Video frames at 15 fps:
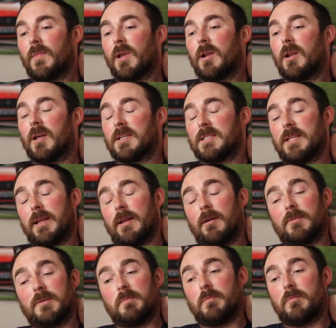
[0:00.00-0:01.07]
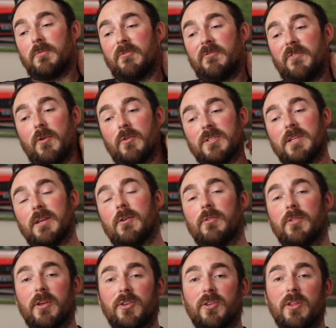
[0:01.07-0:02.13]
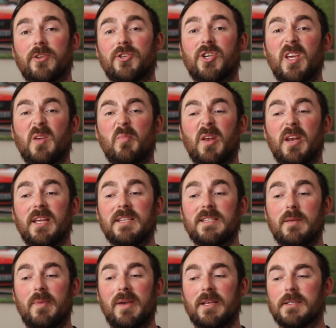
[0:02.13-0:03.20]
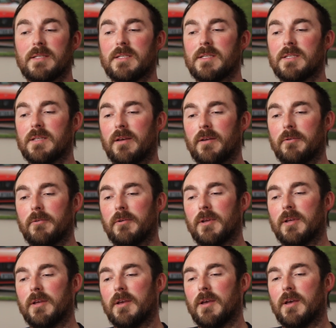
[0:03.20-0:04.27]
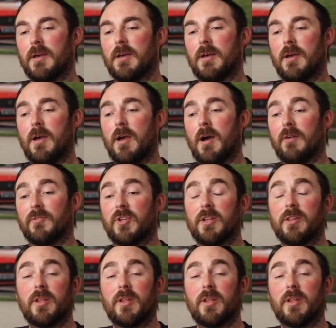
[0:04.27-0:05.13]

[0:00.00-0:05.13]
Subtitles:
like I say, I was focusing on the cheap and easy bits. So I've done